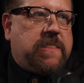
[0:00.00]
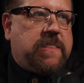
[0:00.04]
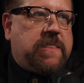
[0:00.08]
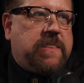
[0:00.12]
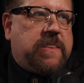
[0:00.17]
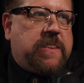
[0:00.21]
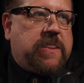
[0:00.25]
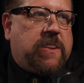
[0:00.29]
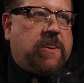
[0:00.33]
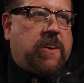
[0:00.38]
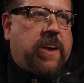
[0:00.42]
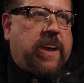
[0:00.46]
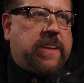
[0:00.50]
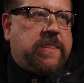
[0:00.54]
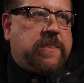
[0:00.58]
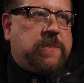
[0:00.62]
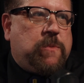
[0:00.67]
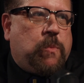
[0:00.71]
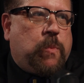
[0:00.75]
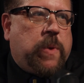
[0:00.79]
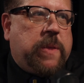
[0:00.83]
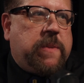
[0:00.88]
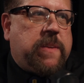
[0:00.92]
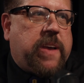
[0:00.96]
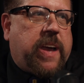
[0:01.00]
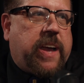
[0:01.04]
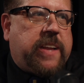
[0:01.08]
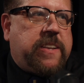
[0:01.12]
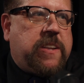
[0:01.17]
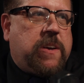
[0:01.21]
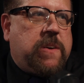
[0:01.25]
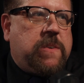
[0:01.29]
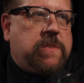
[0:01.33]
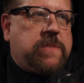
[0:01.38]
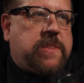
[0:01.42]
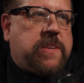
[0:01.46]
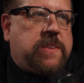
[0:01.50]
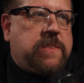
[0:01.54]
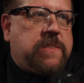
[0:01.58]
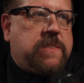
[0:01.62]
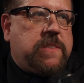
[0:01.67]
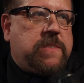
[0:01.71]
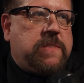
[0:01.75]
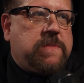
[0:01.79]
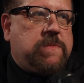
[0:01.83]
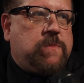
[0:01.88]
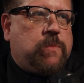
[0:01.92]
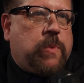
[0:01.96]
I know that
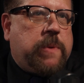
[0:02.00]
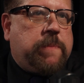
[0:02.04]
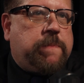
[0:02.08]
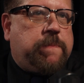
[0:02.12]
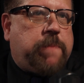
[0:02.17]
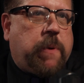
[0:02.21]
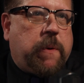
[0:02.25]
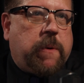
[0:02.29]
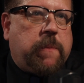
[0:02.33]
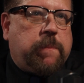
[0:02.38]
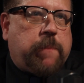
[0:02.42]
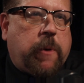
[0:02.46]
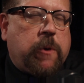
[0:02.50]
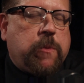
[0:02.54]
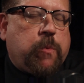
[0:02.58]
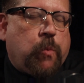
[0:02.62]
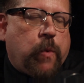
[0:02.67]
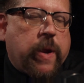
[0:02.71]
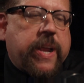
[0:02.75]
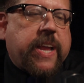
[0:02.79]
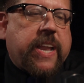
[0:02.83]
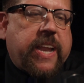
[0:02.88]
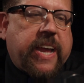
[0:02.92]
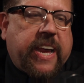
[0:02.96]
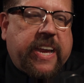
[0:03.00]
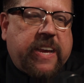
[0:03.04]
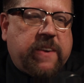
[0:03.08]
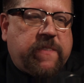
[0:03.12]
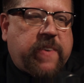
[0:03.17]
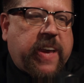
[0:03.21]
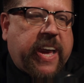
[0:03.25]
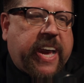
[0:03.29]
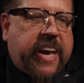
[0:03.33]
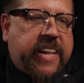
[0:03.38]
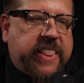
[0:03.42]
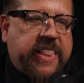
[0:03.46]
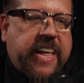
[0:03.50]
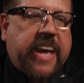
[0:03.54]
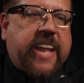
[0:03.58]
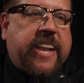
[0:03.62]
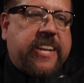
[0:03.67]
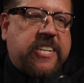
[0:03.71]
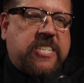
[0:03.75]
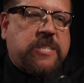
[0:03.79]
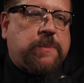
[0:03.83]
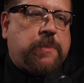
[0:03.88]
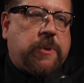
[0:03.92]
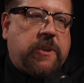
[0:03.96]
both Rick and I have had that
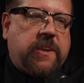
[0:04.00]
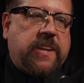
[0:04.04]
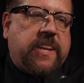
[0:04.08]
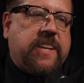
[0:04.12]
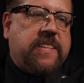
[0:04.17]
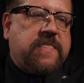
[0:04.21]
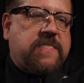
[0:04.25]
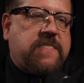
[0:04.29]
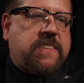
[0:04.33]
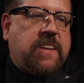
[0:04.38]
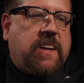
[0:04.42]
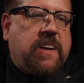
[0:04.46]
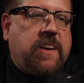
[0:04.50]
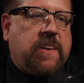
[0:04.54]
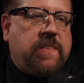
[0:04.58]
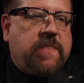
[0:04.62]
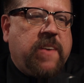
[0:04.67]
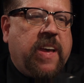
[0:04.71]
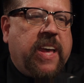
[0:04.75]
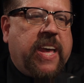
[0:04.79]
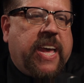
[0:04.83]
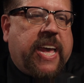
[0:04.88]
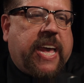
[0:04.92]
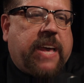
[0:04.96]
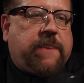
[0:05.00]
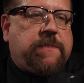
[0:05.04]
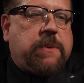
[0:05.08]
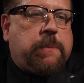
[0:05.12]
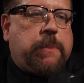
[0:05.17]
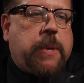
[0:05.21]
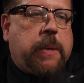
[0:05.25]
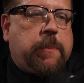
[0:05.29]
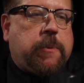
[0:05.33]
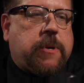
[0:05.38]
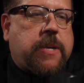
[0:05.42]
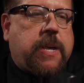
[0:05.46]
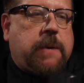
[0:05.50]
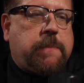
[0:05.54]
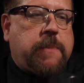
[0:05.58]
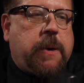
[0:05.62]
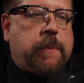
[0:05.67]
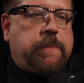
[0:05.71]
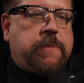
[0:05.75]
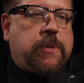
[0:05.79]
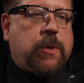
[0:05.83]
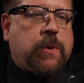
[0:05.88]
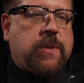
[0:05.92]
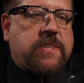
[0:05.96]
experience of having people come
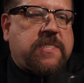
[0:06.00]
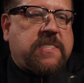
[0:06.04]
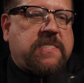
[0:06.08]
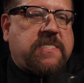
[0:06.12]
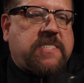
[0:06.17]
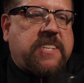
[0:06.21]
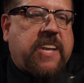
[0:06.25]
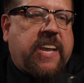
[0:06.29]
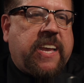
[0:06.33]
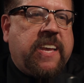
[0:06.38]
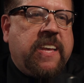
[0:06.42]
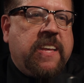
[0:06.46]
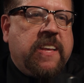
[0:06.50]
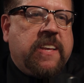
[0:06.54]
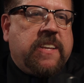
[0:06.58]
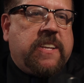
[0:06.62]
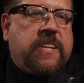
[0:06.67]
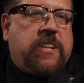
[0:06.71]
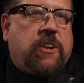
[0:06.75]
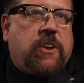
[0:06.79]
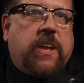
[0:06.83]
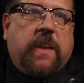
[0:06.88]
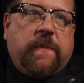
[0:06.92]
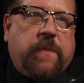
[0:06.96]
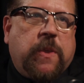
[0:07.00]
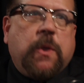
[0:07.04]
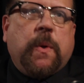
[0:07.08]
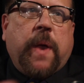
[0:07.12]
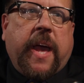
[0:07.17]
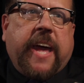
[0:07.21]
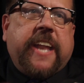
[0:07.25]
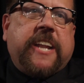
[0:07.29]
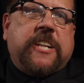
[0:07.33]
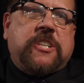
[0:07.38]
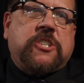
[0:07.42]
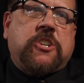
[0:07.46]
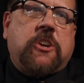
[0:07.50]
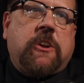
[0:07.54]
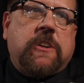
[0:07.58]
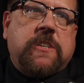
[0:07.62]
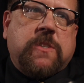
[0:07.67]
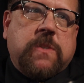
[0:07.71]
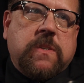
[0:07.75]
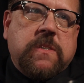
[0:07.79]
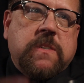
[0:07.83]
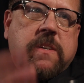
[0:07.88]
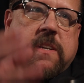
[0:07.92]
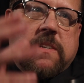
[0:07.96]
up to us and say, if you had a
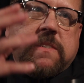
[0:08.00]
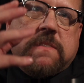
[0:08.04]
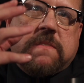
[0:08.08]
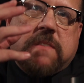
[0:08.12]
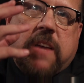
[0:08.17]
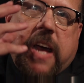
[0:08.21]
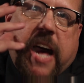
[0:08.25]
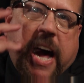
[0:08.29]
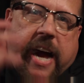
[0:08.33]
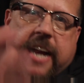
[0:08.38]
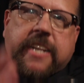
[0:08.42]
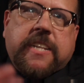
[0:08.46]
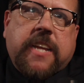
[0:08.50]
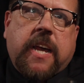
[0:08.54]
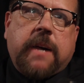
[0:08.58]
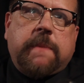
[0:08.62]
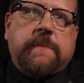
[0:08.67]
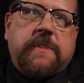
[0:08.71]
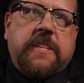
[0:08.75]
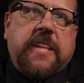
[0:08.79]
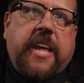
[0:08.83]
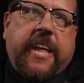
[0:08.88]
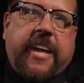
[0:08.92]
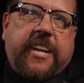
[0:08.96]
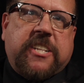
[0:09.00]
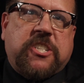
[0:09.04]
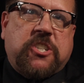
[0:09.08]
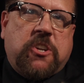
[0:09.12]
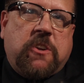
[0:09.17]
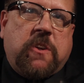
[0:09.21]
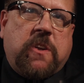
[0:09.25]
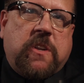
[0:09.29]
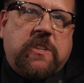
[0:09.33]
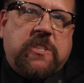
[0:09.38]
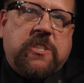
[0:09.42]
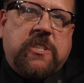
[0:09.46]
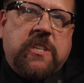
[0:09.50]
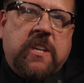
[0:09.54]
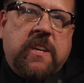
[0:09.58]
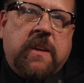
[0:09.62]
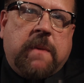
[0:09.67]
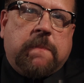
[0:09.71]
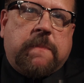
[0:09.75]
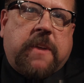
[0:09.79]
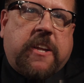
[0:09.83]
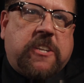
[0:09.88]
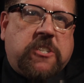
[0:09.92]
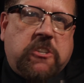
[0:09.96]
church, I'd come to that church
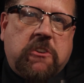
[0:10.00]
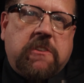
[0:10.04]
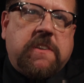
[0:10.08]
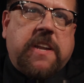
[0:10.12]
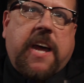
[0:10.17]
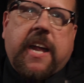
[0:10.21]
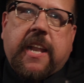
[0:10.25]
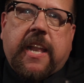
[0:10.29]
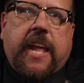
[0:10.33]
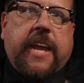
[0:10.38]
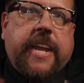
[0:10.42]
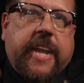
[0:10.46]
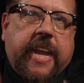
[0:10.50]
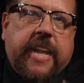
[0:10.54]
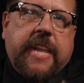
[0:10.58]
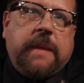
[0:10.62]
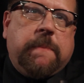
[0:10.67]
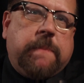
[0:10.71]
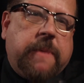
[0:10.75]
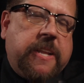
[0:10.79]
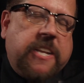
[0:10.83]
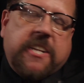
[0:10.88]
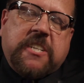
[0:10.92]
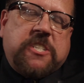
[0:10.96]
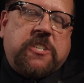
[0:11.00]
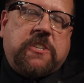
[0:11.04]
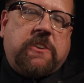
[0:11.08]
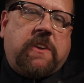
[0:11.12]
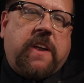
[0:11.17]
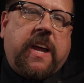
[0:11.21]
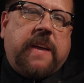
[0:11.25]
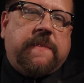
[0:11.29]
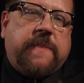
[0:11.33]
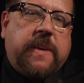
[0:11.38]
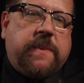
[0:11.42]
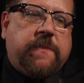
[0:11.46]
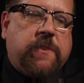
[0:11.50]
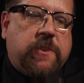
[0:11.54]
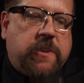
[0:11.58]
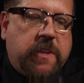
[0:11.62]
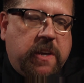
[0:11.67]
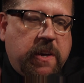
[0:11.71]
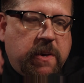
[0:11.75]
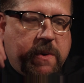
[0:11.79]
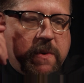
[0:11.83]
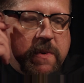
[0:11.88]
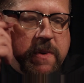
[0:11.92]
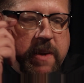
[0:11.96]
because you're not like any minister I've ever
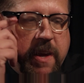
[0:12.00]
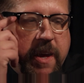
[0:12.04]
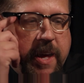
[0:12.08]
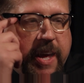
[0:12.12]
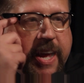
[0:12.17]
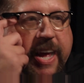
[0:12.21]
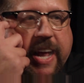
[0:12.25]
known.